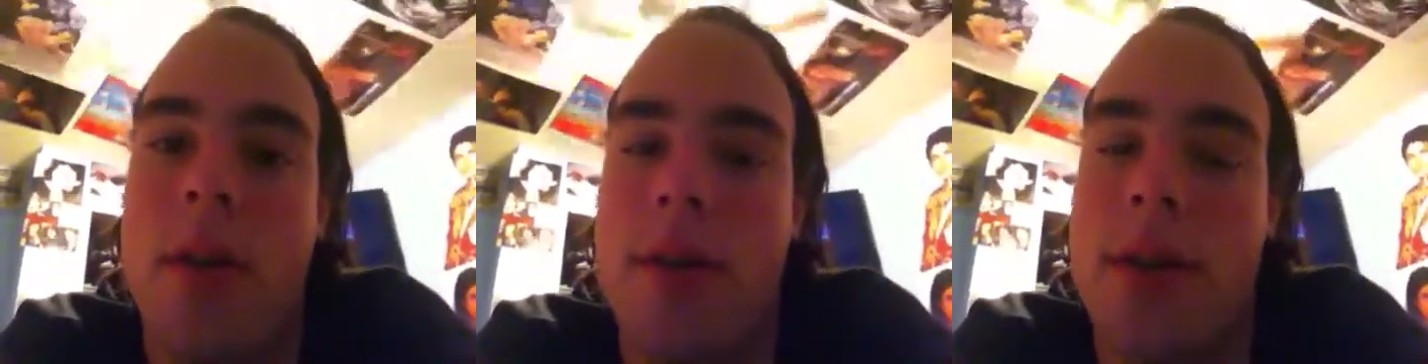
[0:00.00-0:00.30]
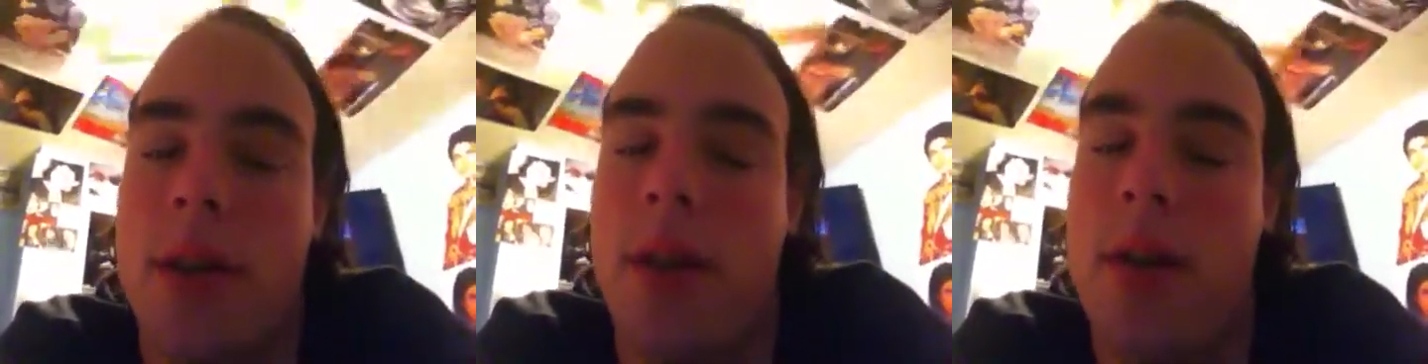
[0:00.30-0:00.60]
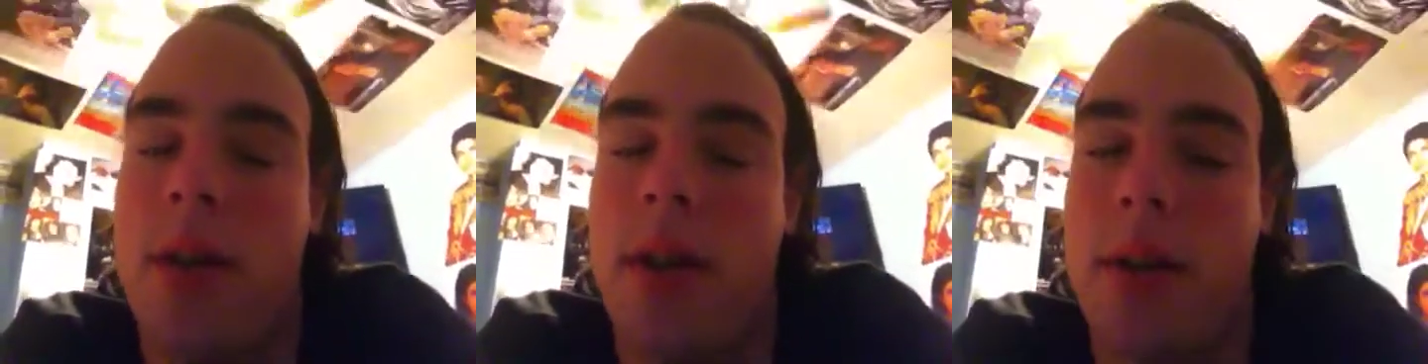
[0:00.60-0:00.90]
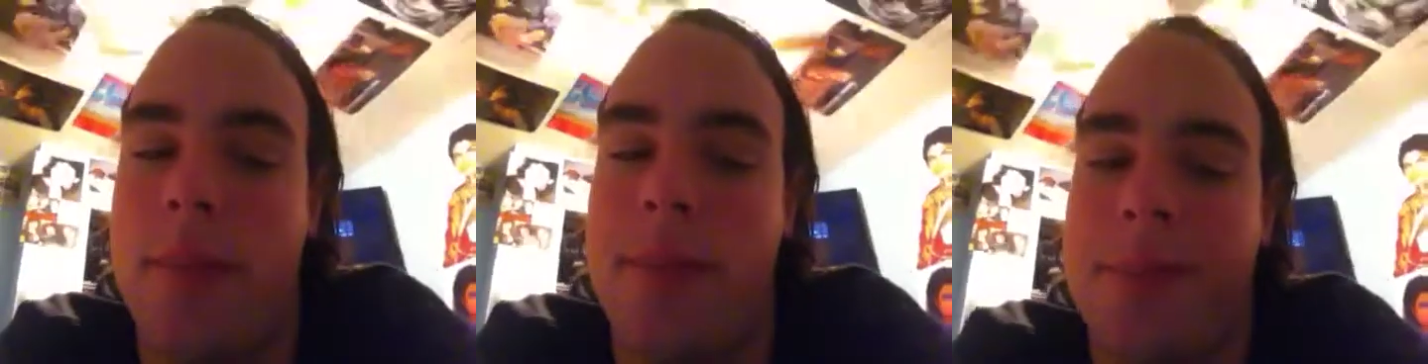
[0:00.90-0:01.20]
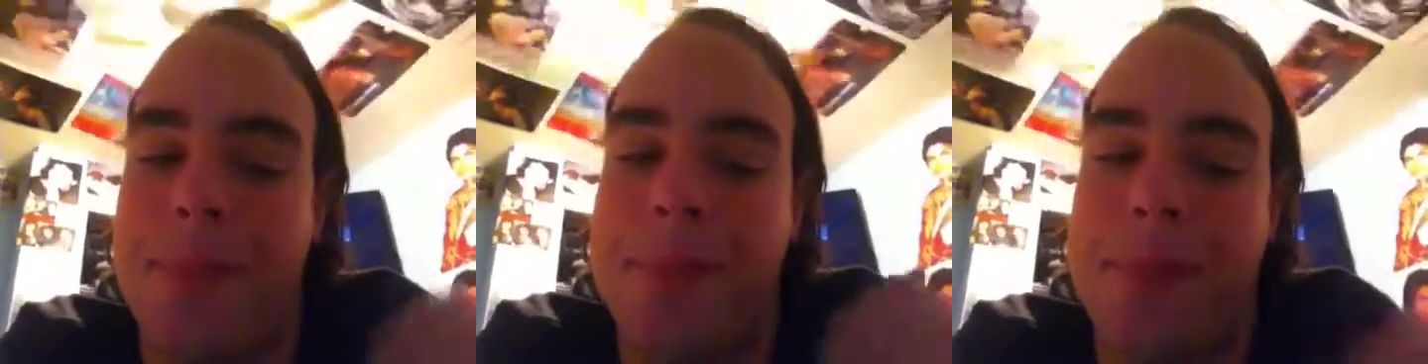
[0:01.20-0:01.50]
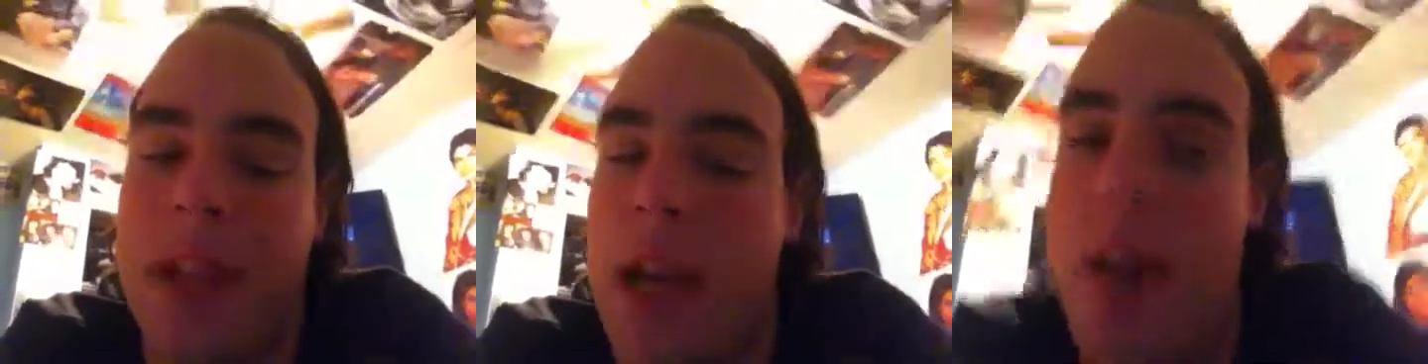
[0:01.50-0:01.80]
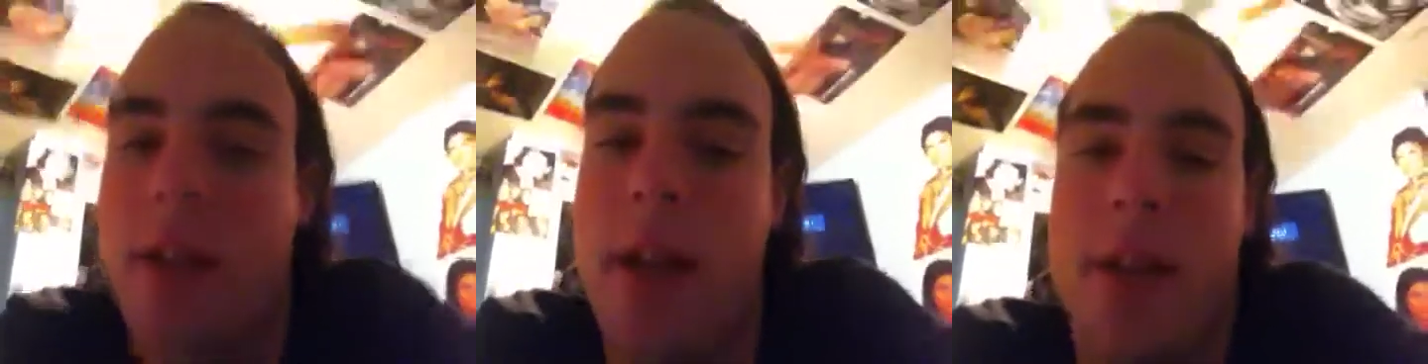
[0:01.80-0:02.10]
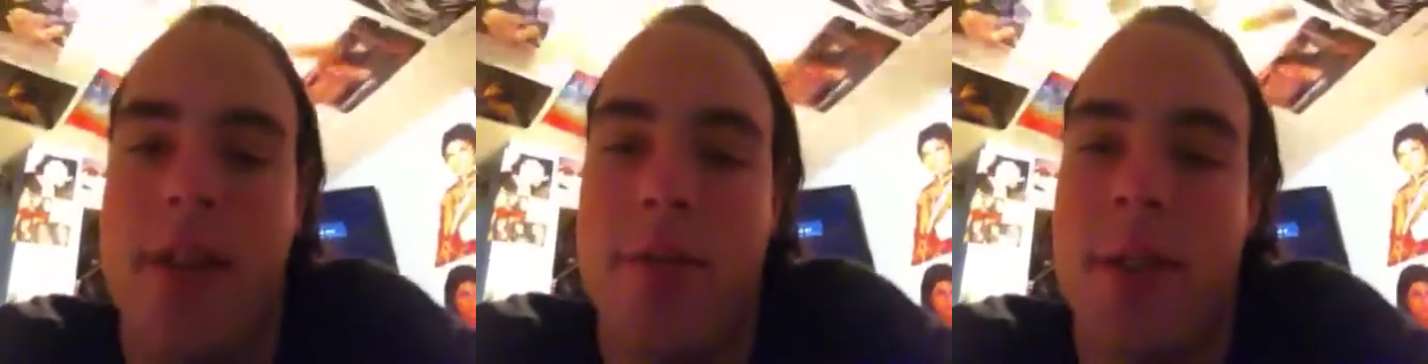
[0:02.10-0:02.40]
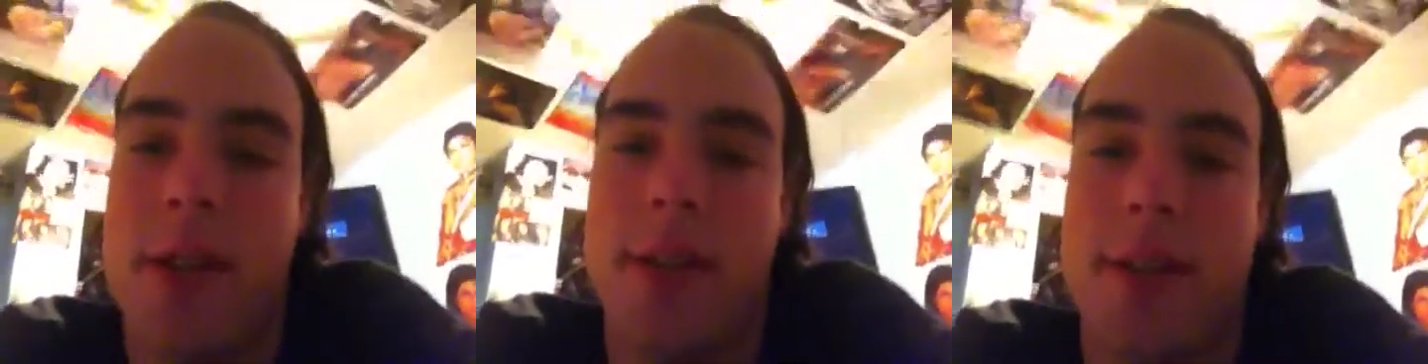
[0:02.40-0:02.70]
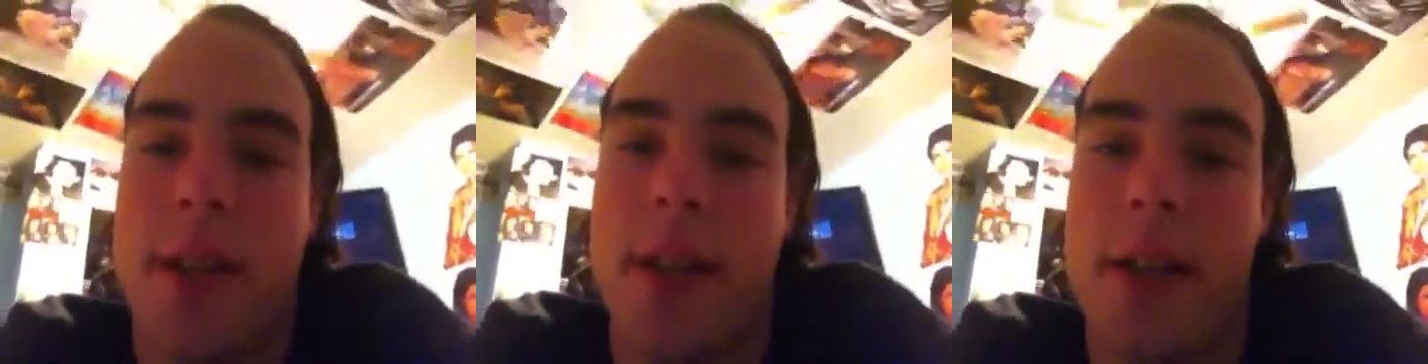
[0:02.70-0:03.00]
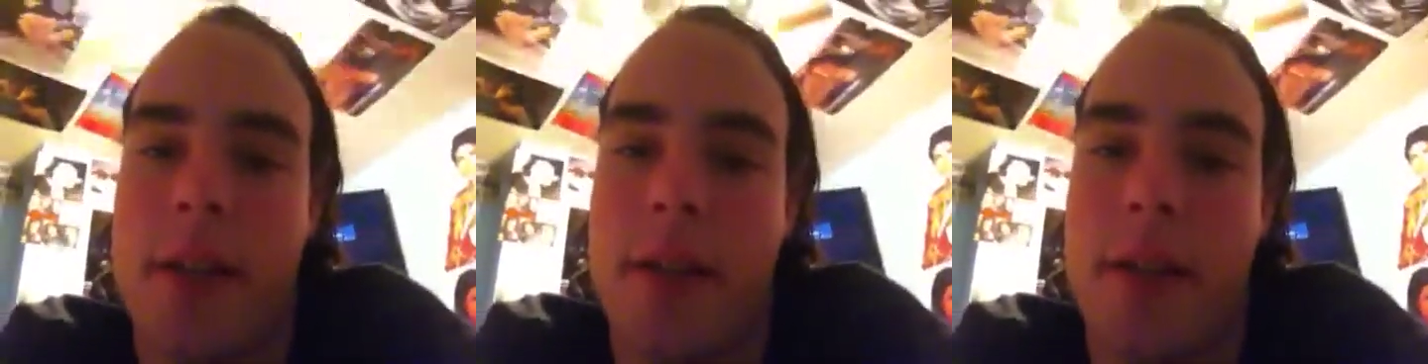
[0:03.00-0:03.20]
So yeah, and as well as like